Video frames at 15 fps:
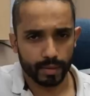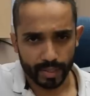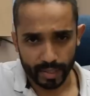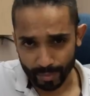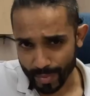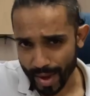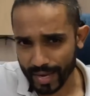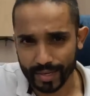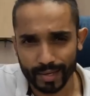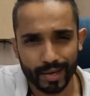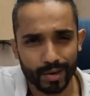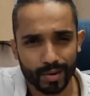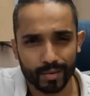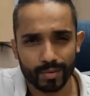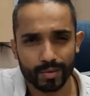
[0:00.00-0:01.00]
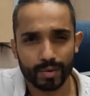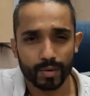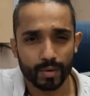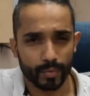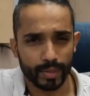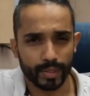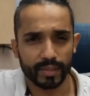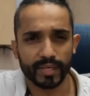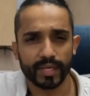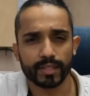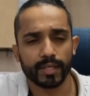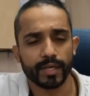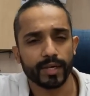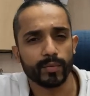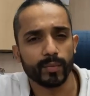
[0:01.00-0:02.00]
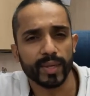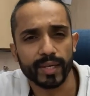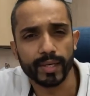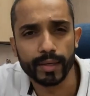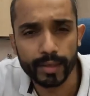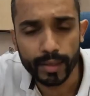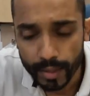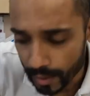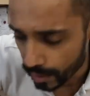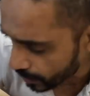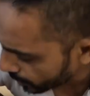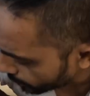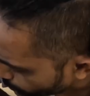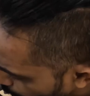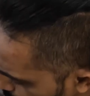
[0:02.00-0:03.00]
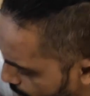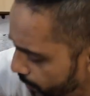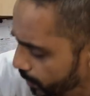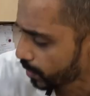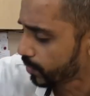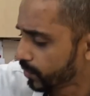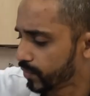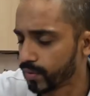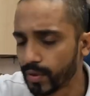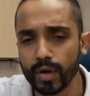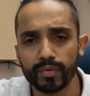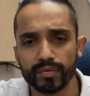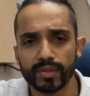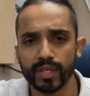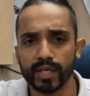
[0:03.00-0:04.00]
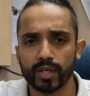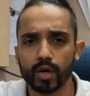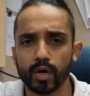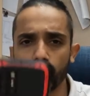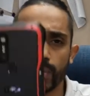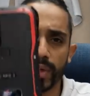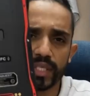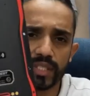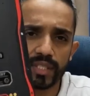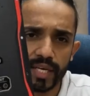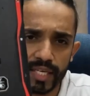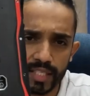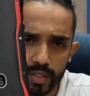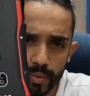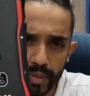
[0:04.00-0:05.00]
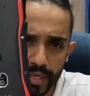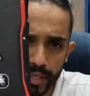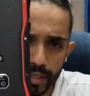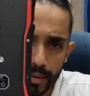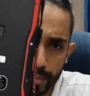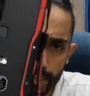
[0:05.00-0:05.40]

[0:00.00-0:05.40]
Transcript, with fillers: I'm back now. Well, the other day we did the unboxing of, of the Conquest S20,